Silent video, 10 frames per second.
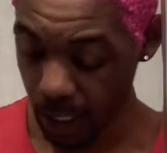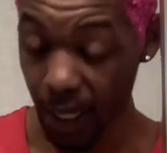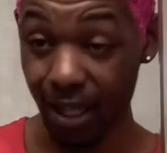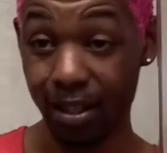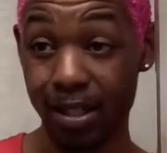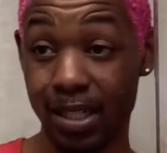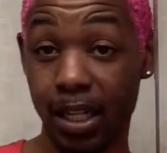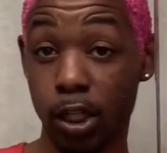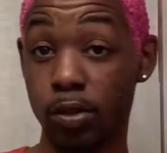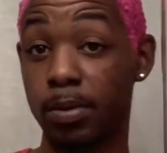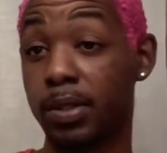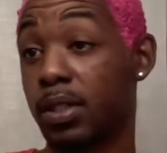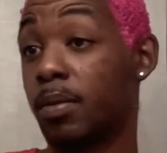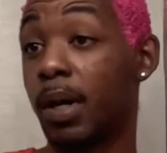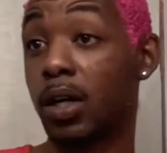And I think I used most of
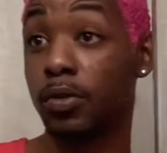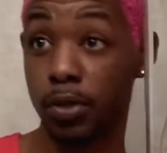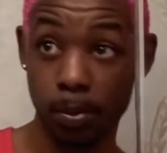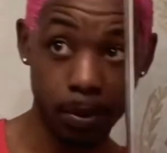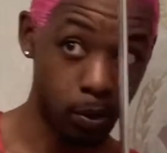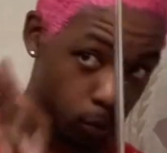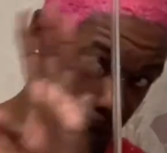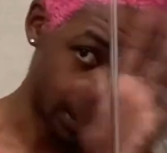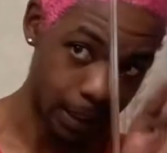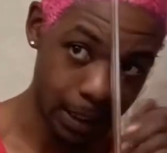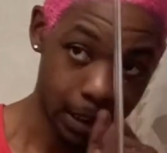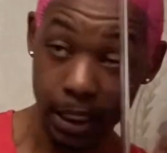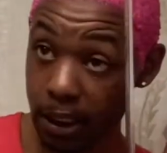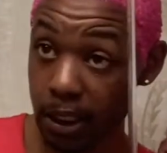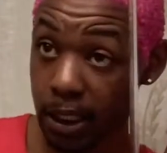the bottle, so we're gonna just let this
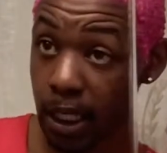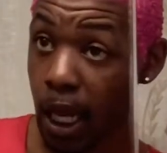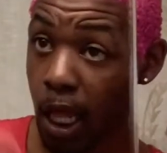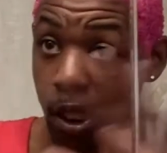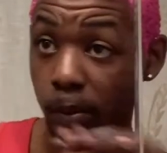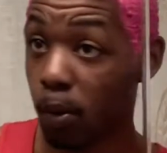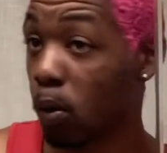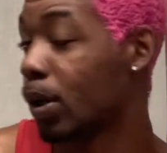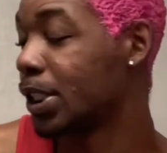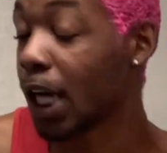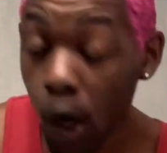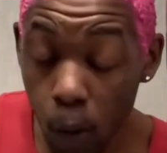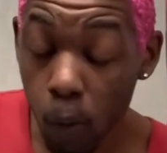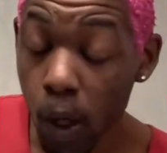sit. Then we're gonna wash it out.